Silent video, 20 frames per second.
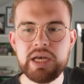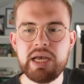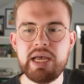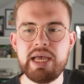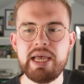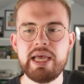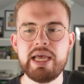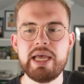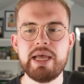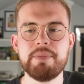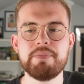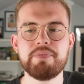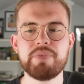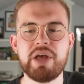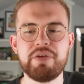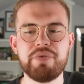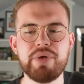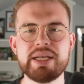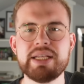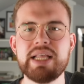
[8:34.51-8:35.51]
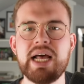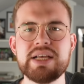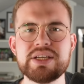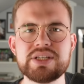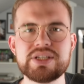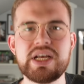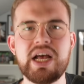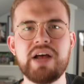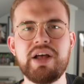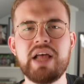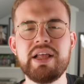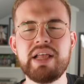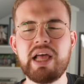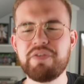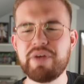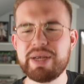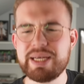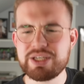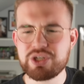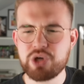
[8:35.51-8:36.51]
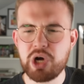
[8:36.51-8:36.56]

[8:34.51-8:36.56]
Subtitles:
I think he's